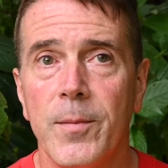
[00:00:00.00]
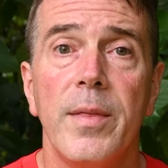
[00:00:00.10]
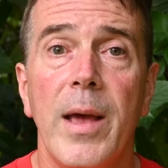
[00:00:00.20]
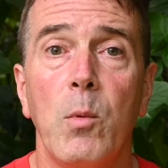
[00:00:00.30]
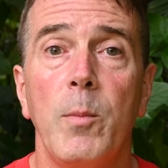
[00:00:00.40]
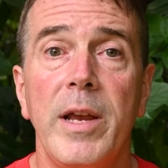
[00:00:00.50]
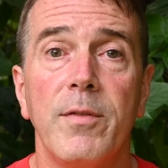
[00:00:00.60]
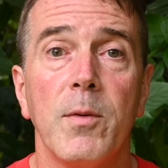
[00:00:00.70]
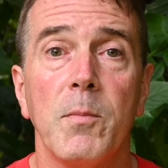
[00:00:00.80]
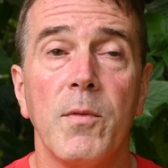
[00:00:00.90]
That will make
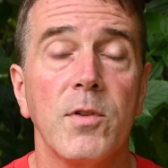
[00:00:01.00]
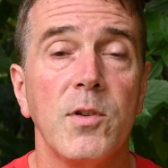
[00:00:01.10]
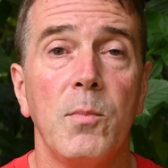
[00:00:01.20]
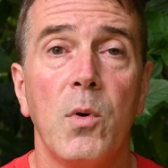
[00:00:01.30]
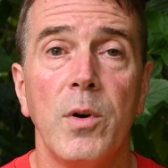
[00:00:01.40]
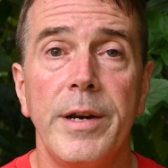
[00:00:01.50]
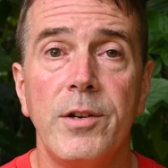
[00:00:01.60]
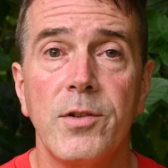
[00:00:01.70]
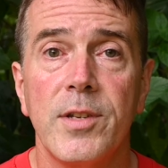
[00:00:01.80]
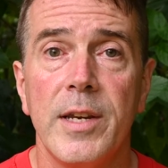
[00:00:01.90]
for some more
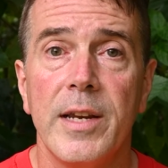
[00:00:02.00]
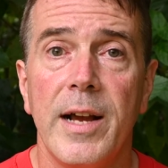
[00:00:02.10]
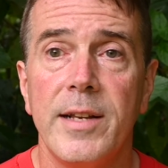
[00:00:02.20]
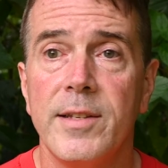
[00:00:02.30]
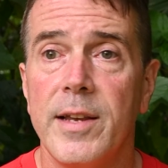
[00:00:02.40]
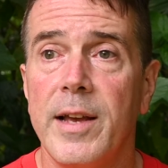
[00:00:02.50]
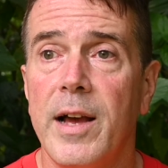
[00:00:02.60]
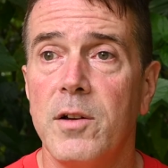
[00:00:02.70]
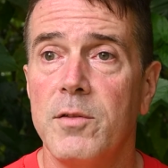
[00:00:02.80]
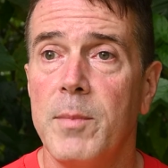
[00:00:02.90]
interesting content
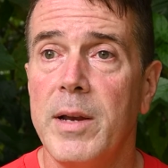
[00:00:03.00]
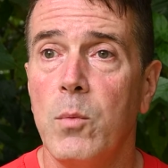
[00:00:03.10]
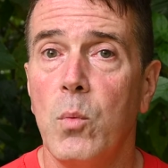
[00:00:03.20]
out of my